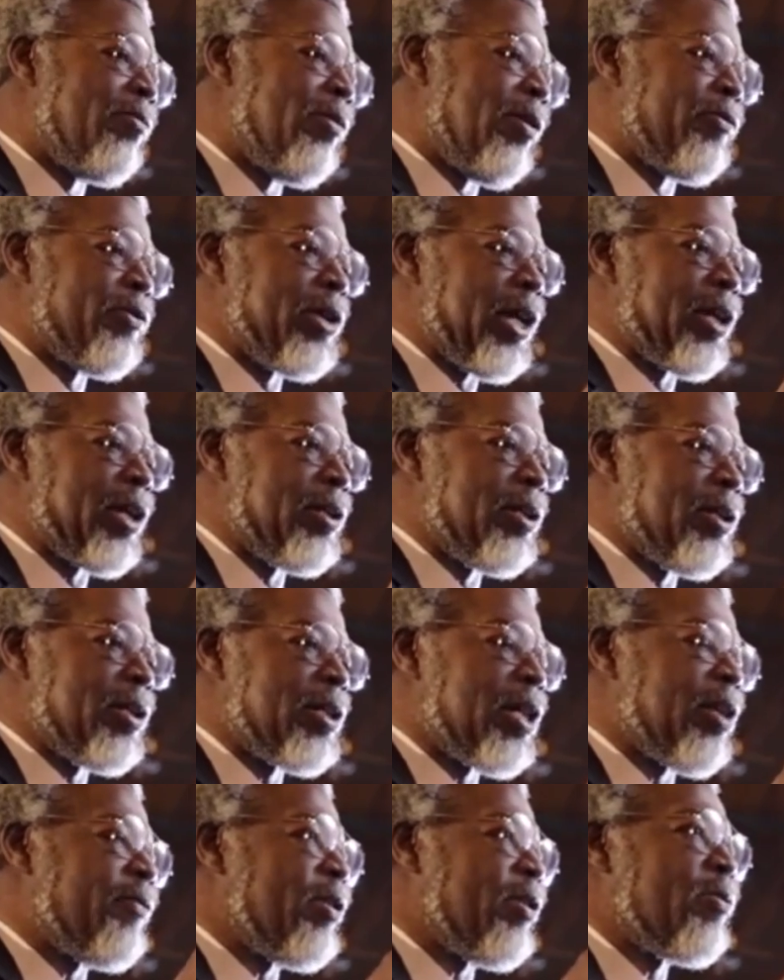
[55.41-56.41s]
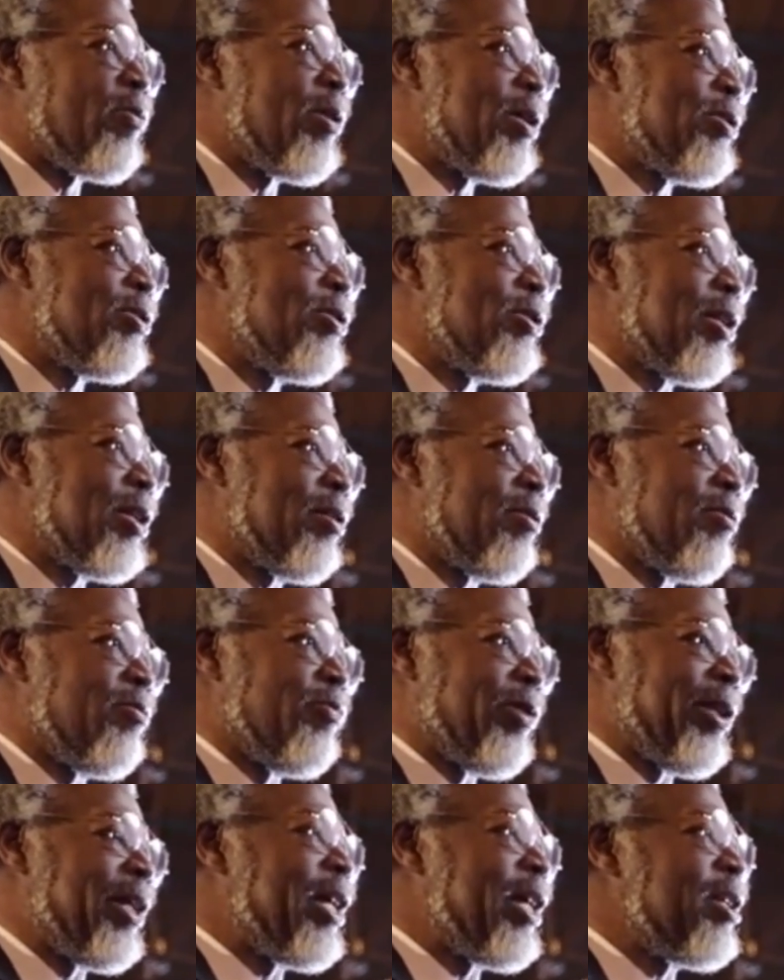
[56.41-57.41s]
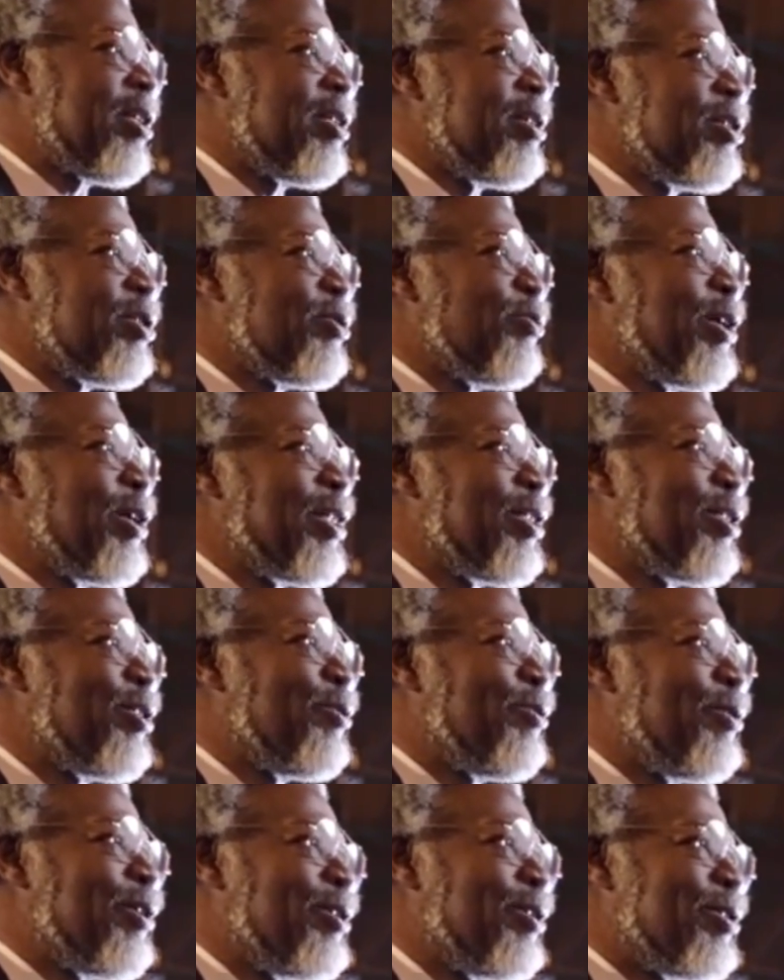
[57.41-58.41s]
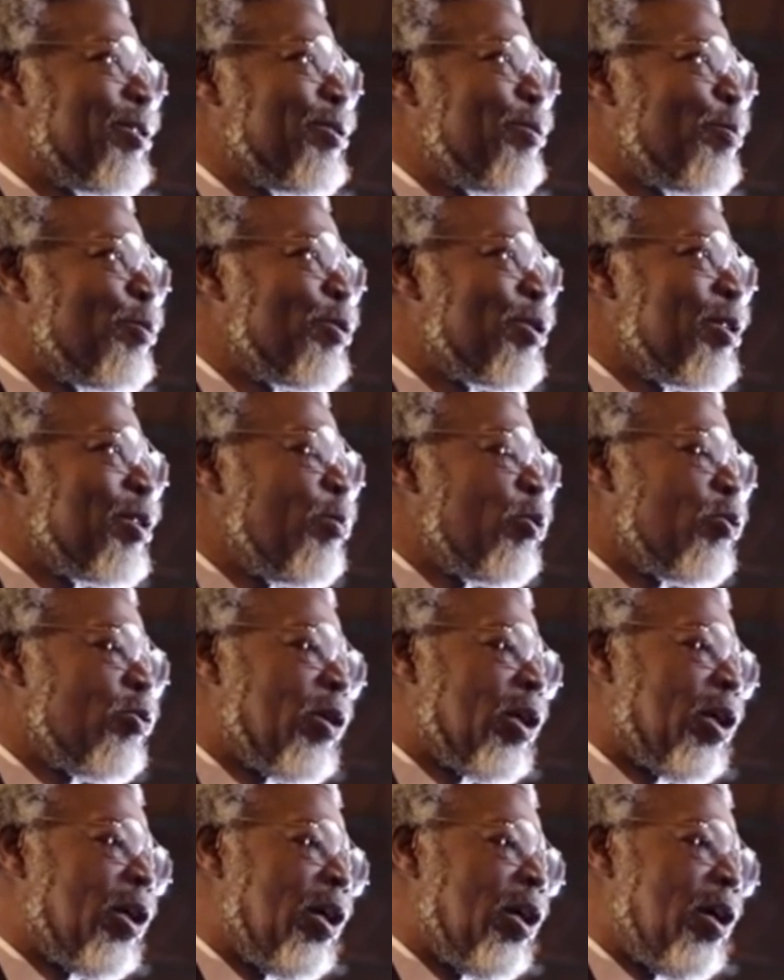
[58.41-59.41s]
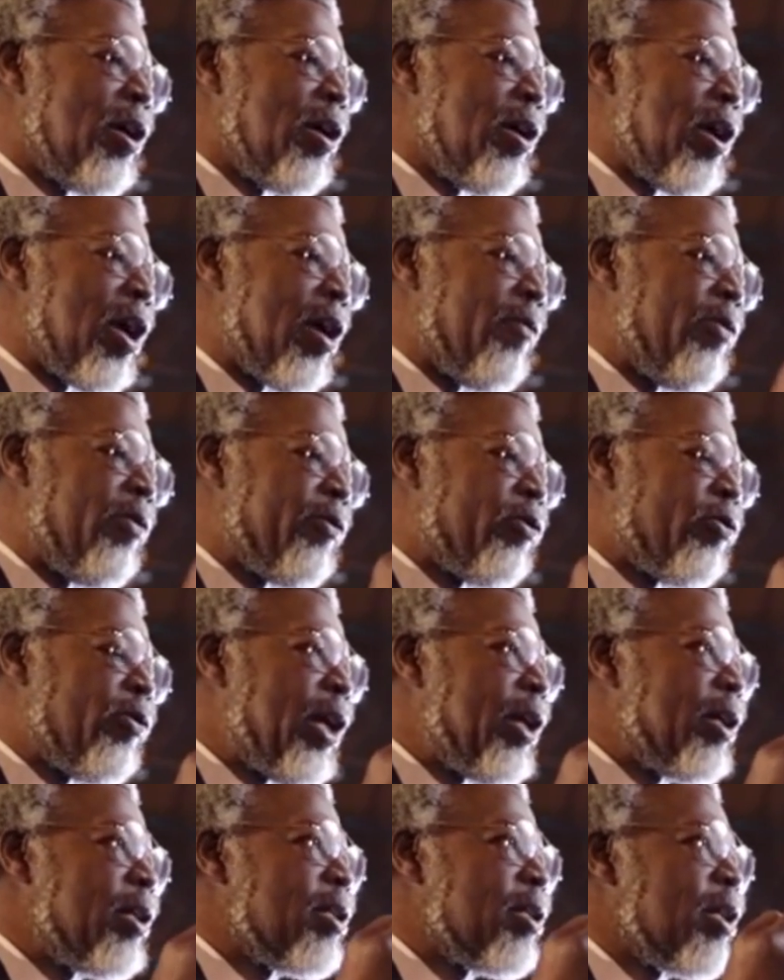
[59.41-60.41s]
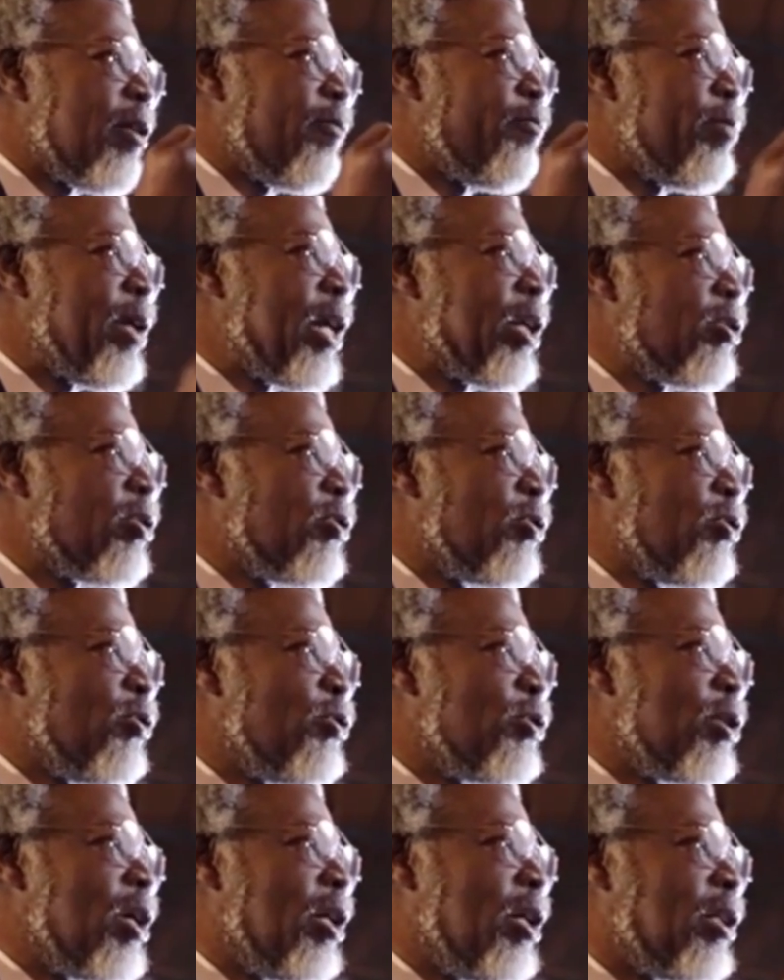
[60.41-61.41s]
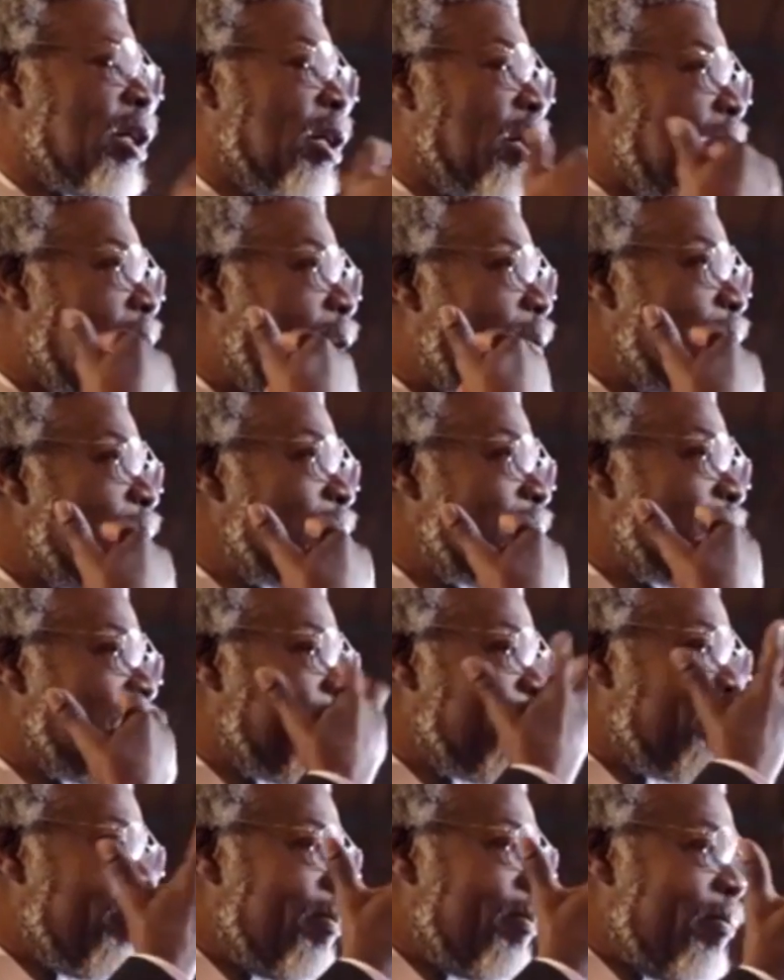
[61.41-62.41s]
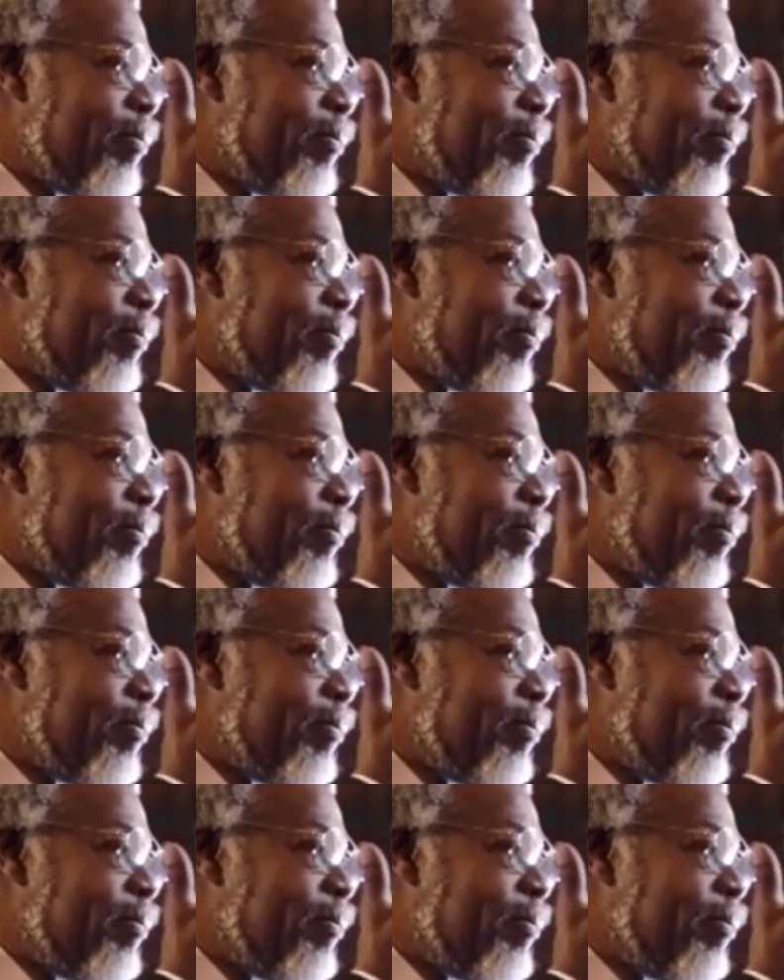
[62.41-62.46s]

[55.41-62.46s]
We've taken the set of equations that are related to string theory and supersymmetry, and we've created a set of pictures that allow us to